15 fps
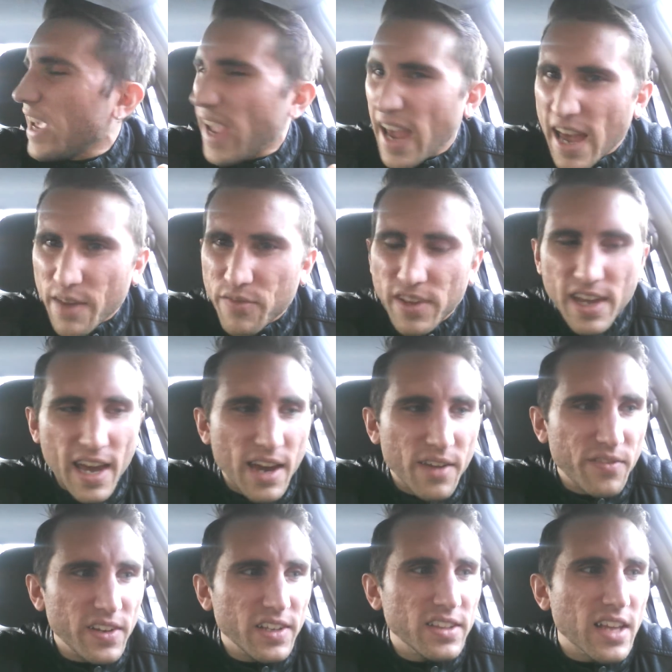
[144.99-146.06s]
heavy
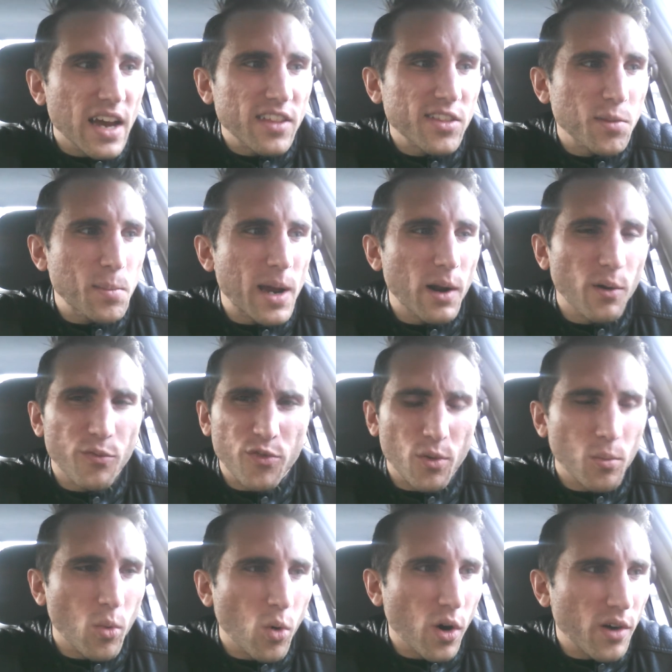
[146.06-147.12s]
heavy death metal for
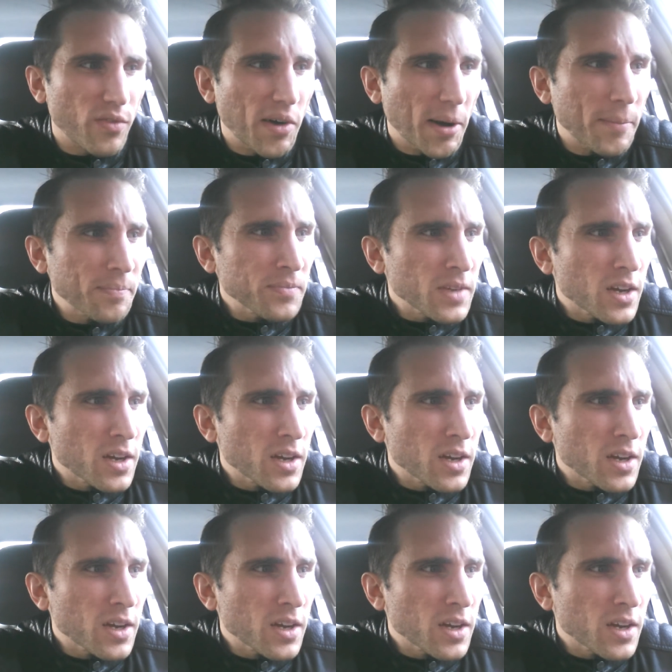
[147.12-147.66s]
more of a